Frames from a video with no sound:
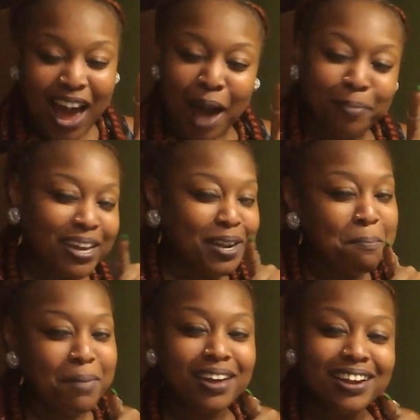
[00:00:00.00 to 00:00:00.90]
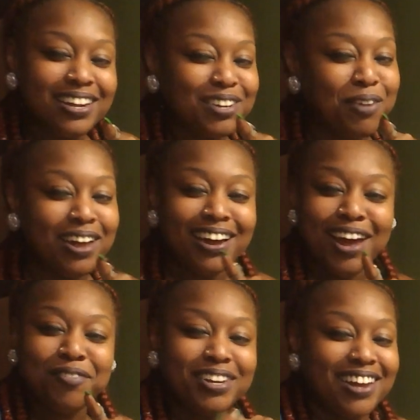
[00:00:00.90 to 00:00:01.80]
I'm getting better and greater
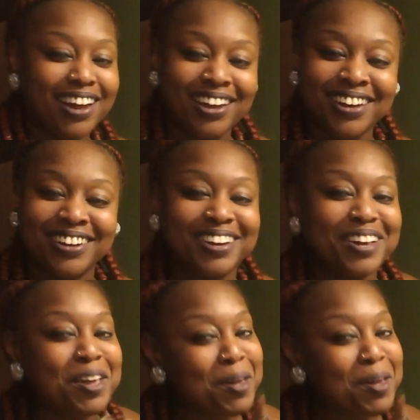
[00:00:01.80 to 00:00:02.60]
every day.